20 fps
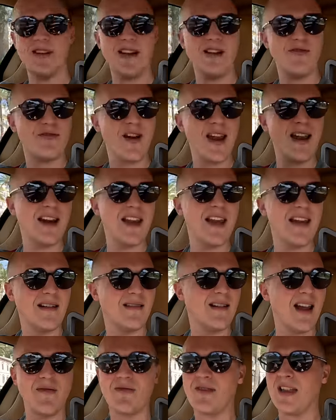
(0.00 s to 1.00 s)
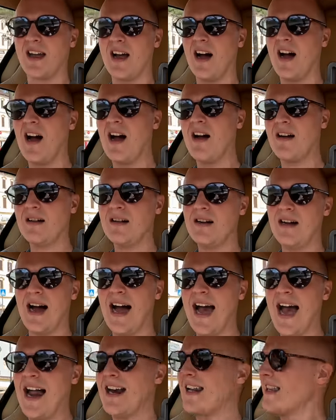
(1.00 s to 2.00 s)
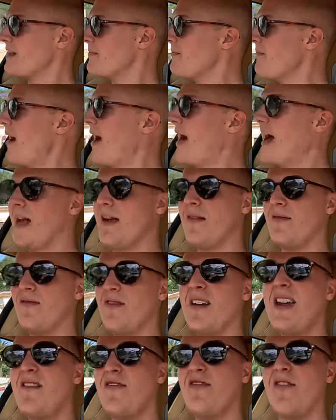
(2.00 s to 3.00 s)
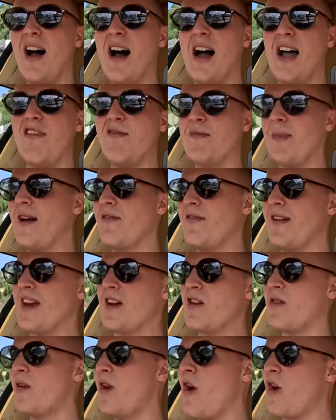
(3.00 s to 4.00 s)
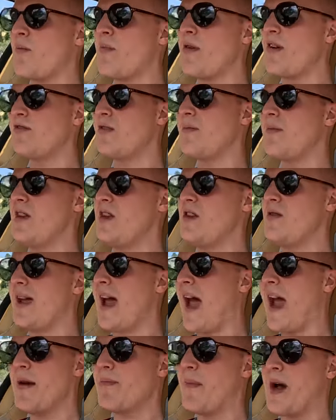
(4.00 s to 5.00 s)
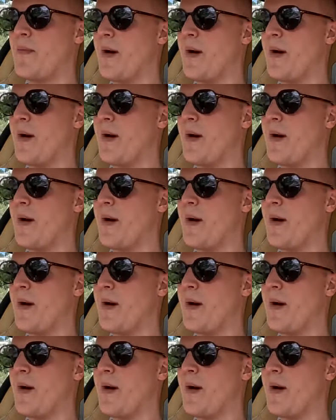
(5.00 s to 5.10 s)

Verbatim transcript: really friendly and loved the car. I handed them my V5, my vehicle logbook from the UK and my